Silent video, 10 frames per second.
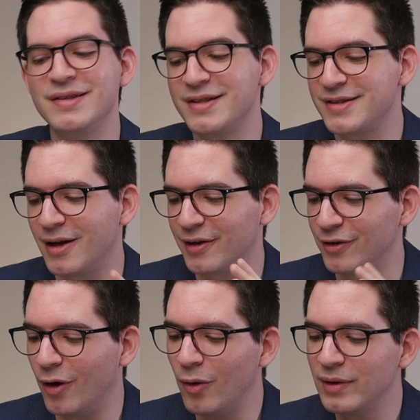it is not
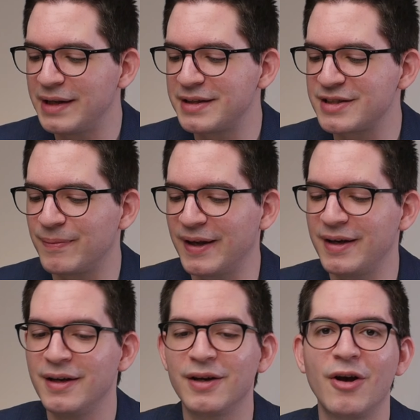an OLED
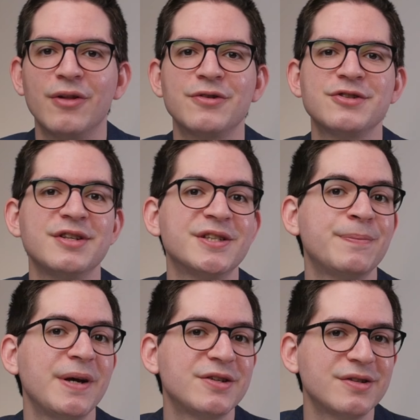display, colors
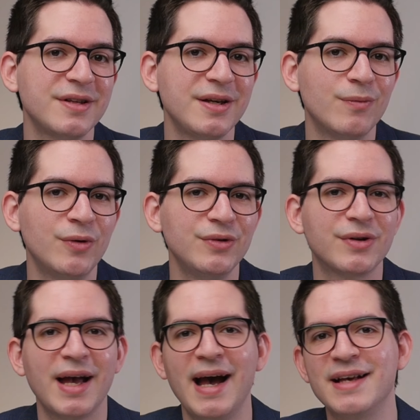especially won't
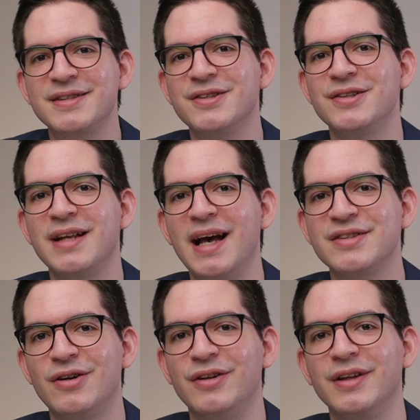look as good
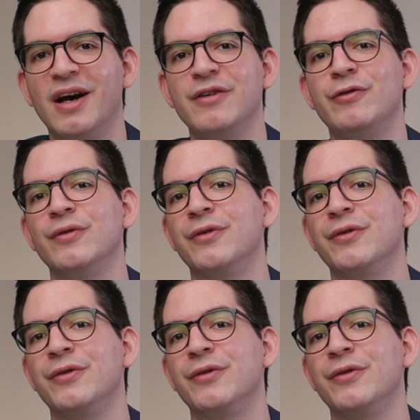as on the iPhone